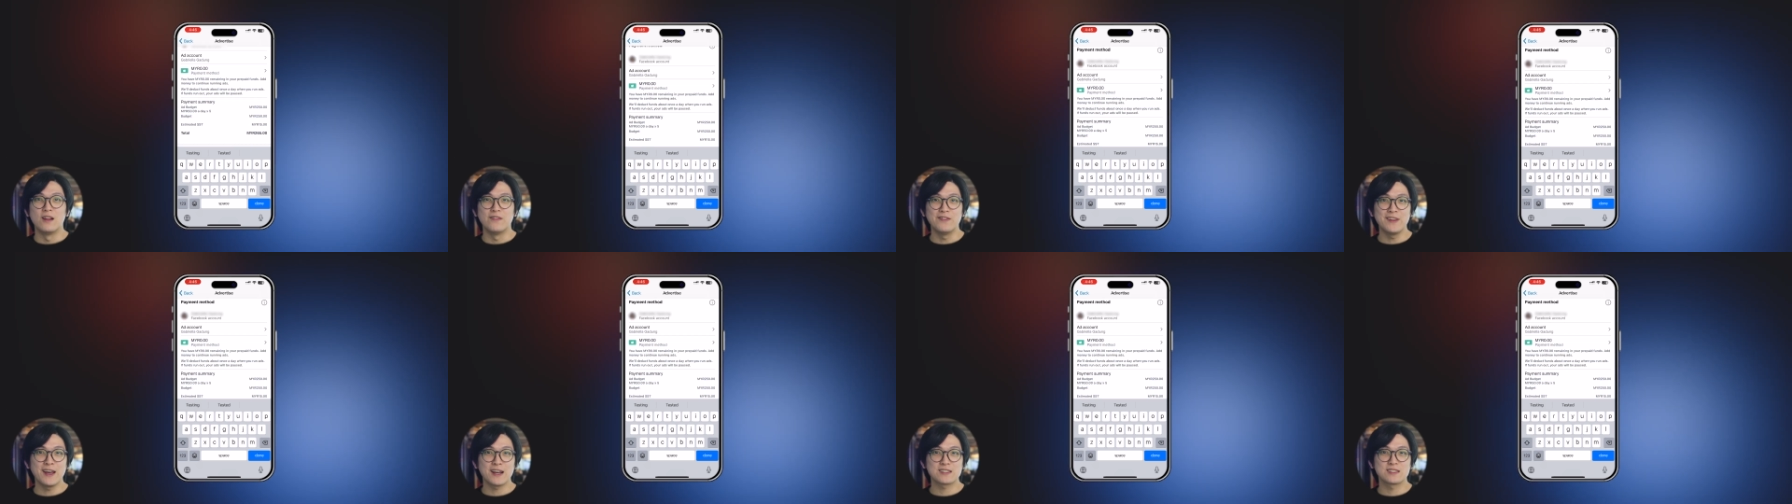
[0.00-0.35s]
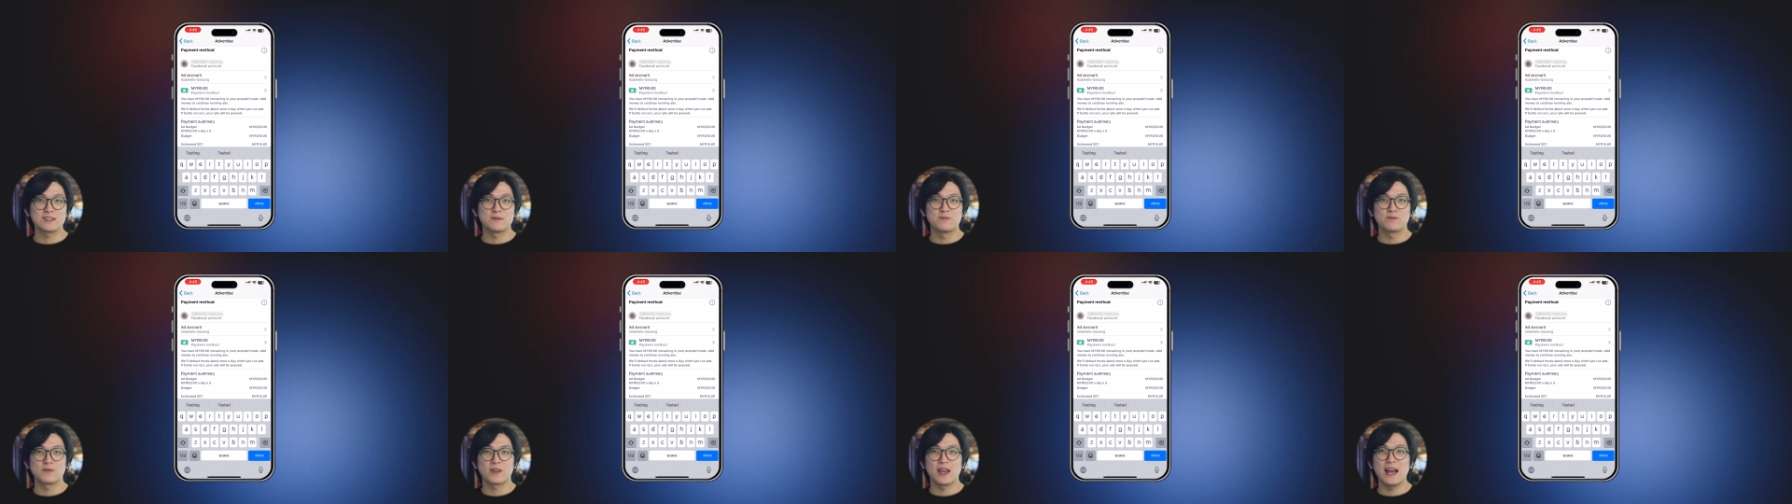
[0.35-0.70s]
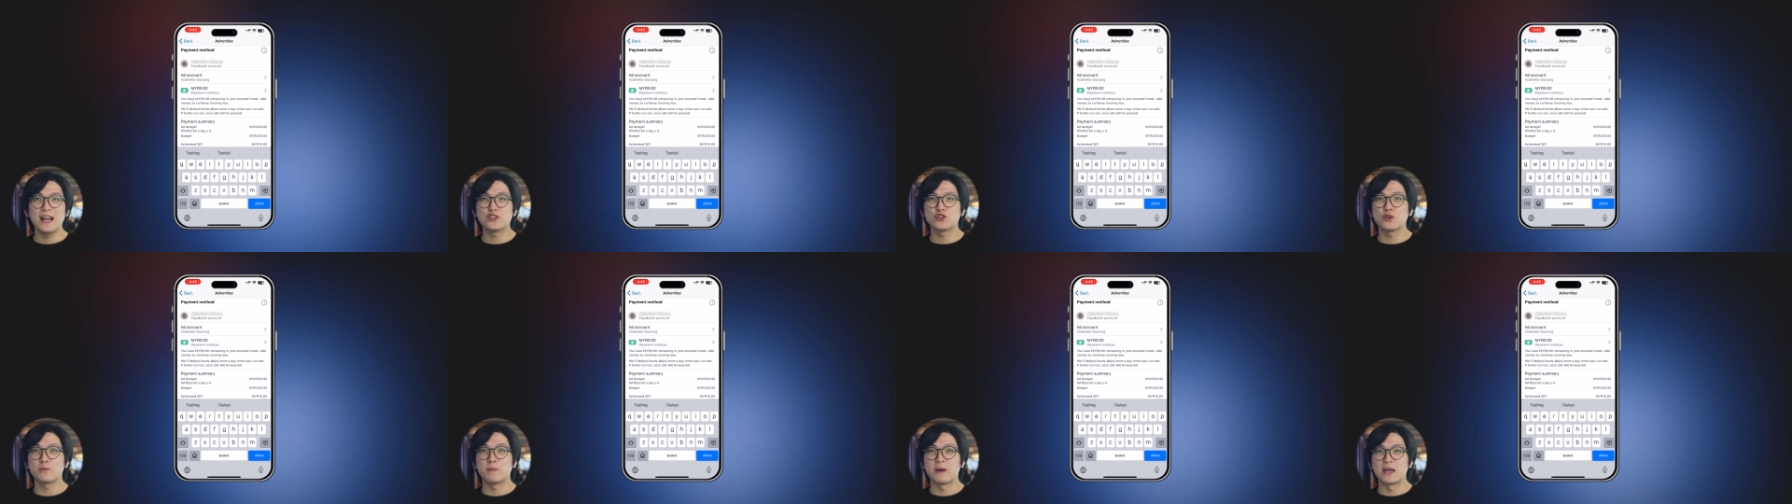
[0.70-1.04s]
Next,
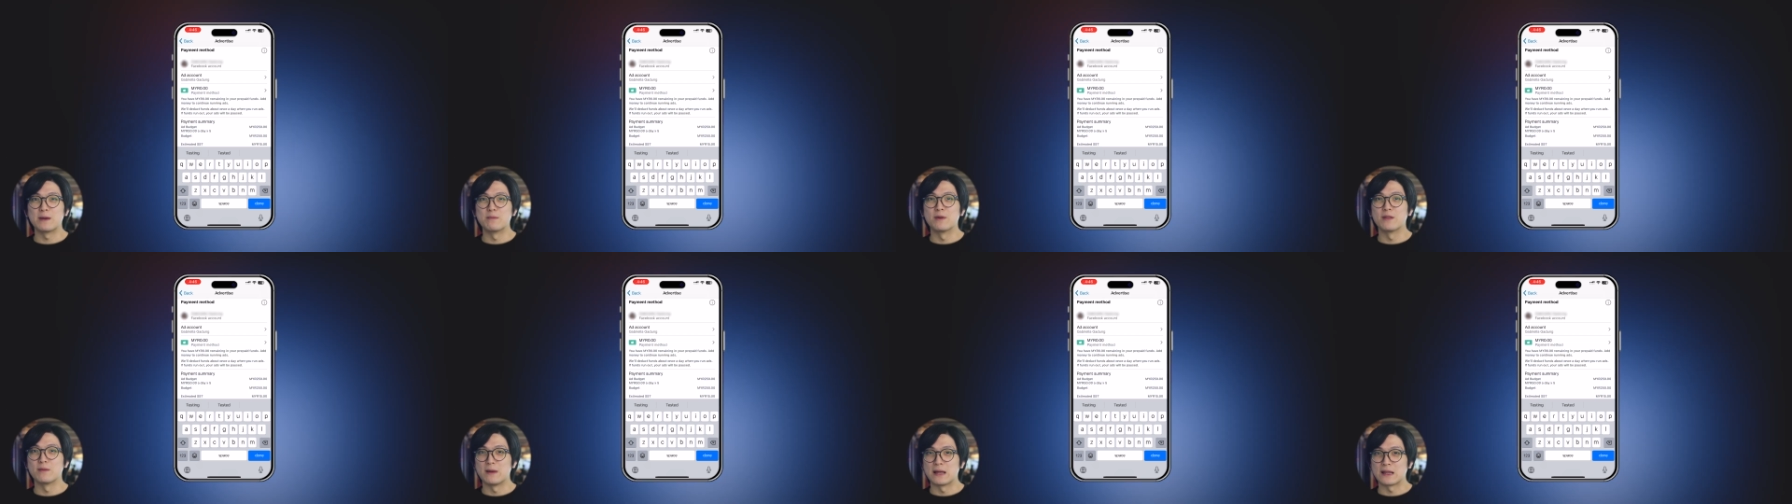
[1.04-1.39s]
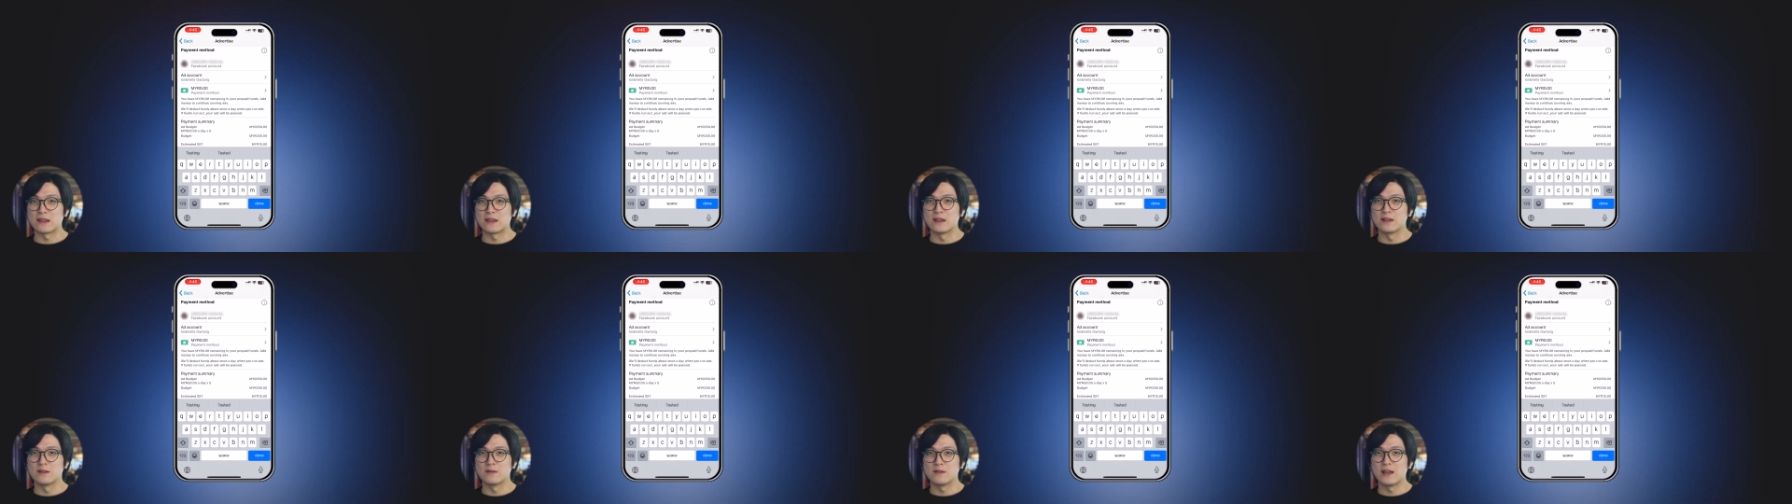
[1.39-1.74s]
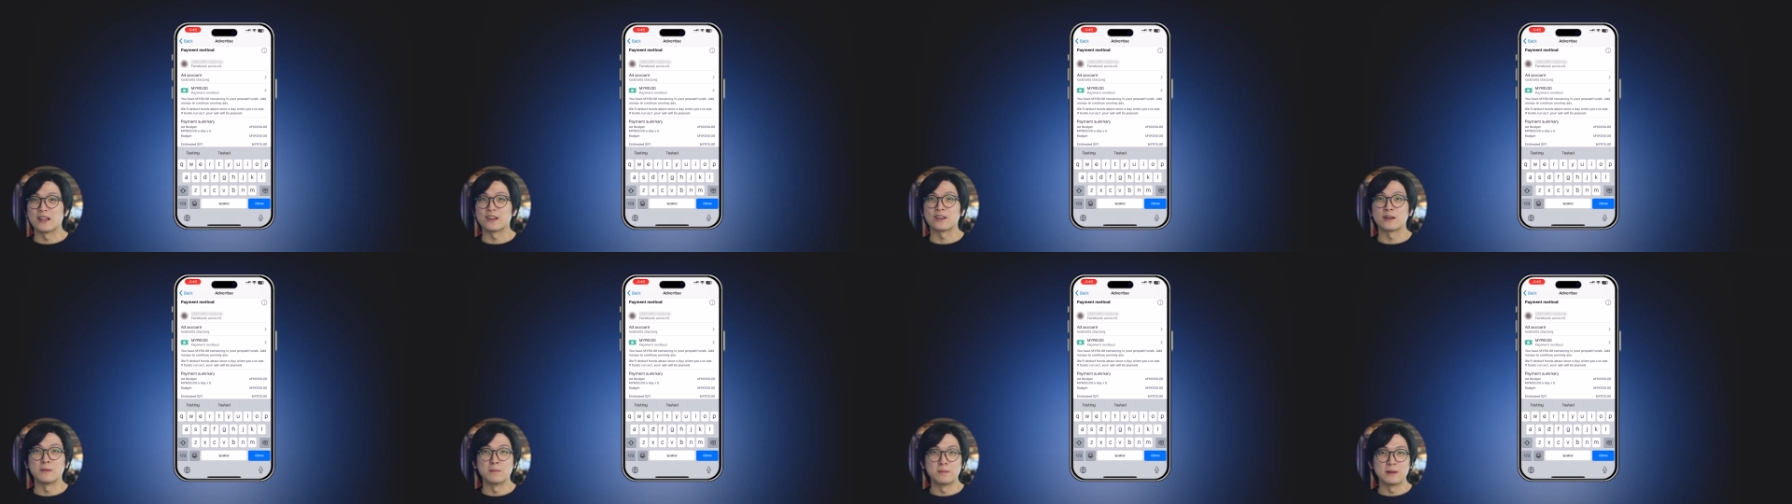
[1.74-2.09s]
add your payment method
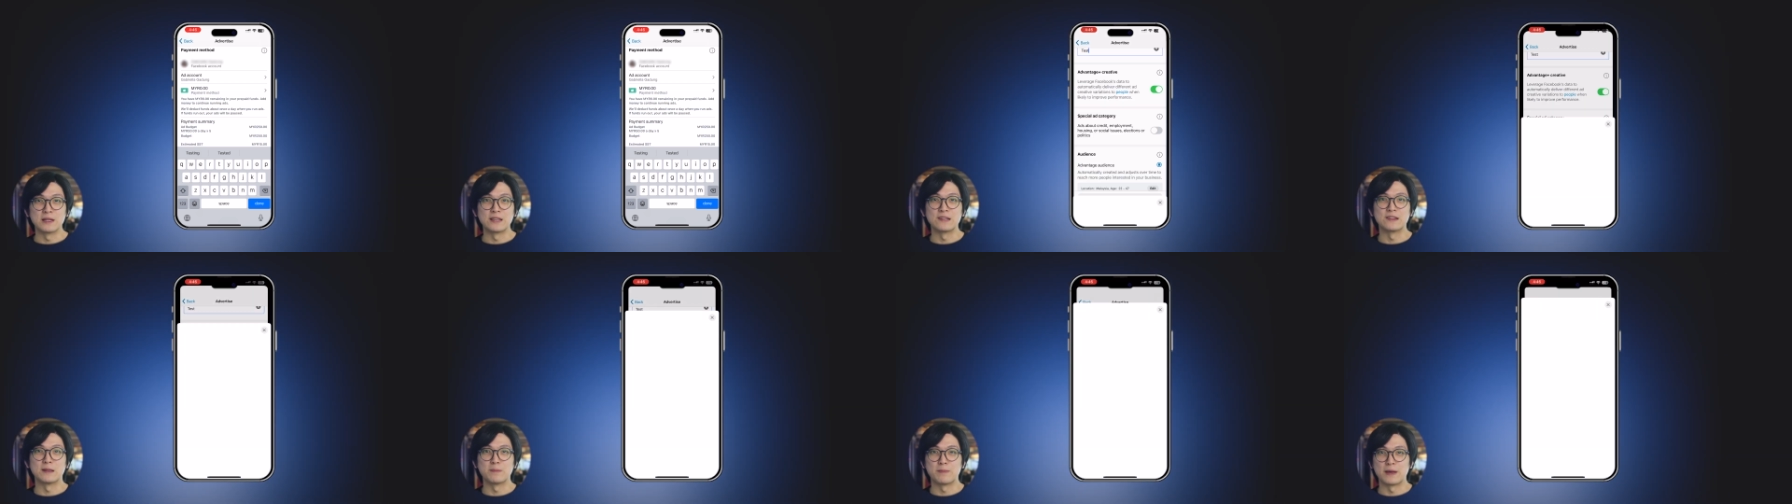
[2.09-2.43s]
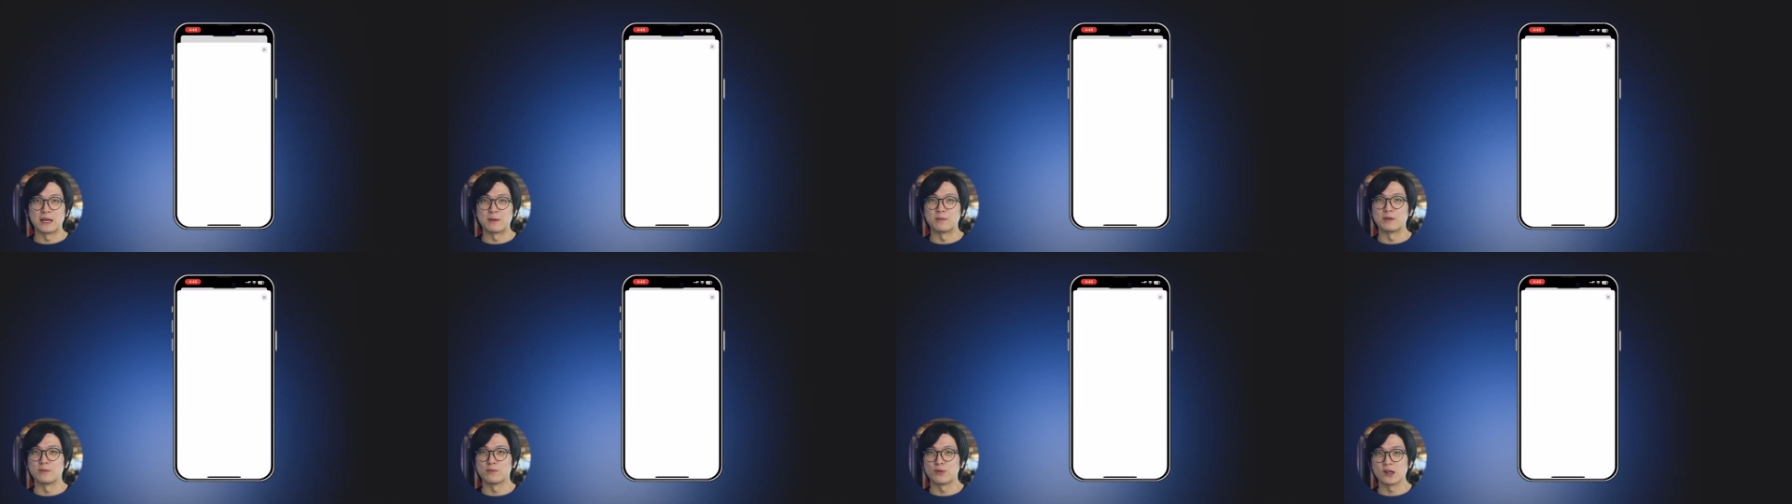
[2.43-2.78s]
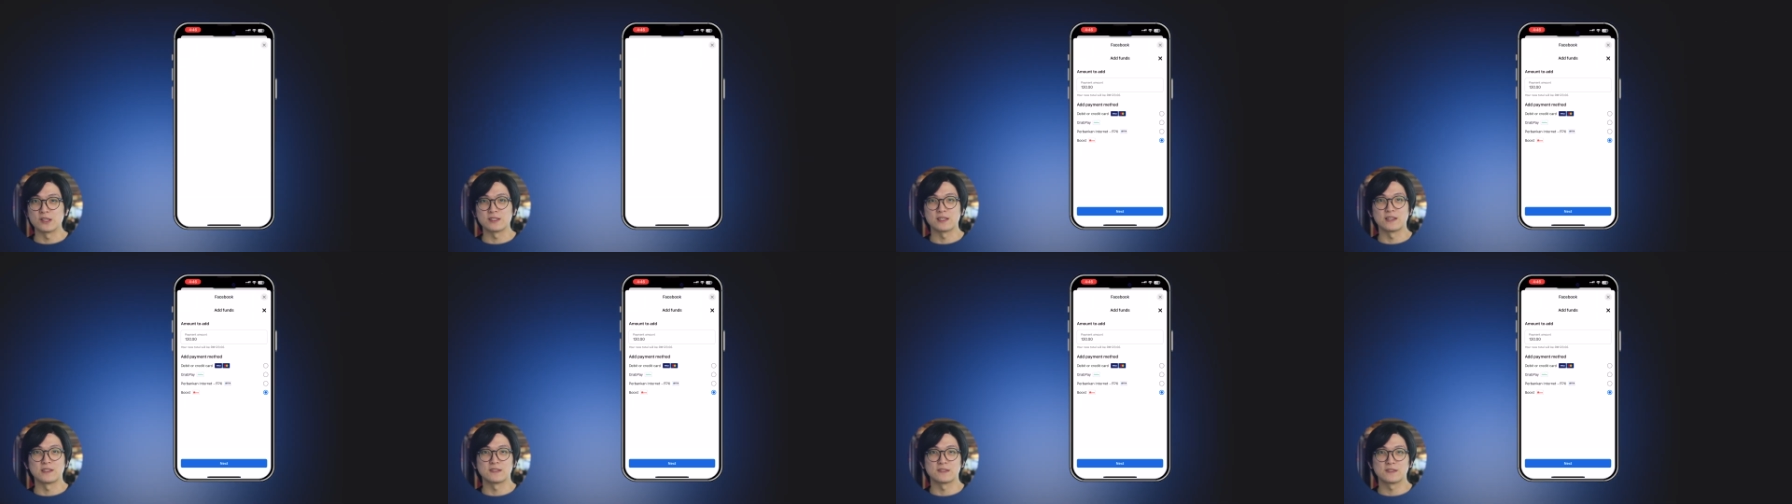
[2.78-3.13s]
and complete the payment
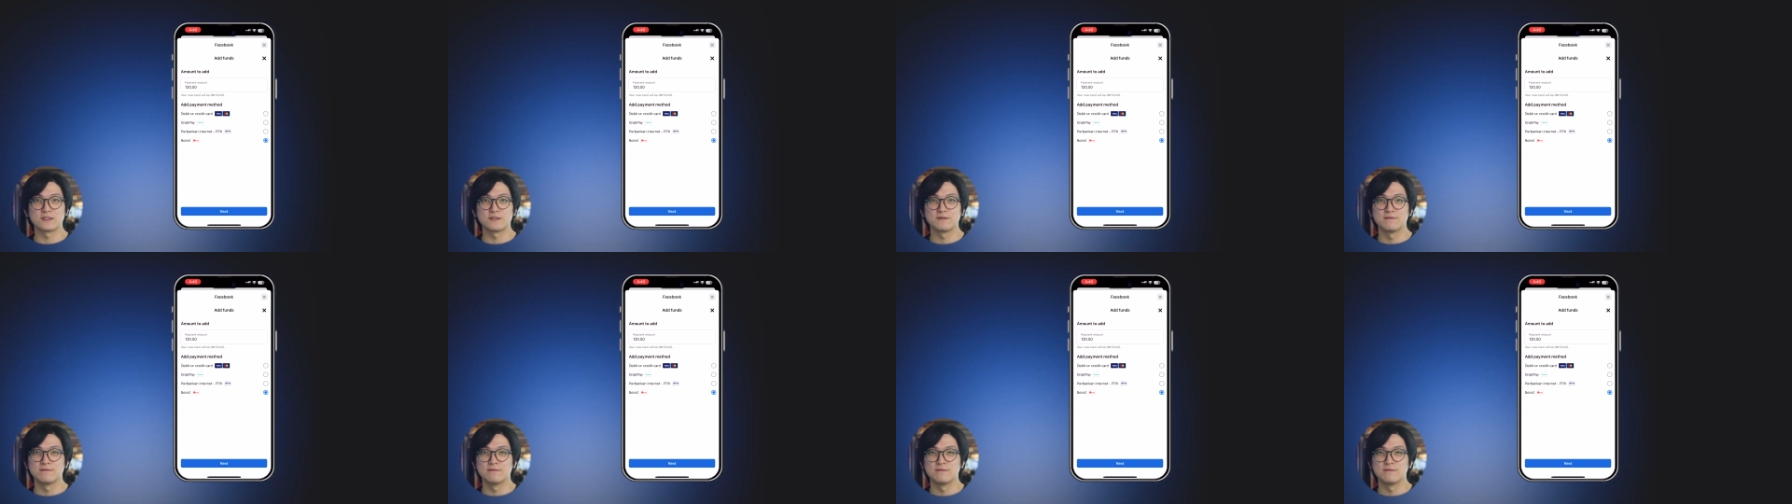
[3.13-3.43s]
process.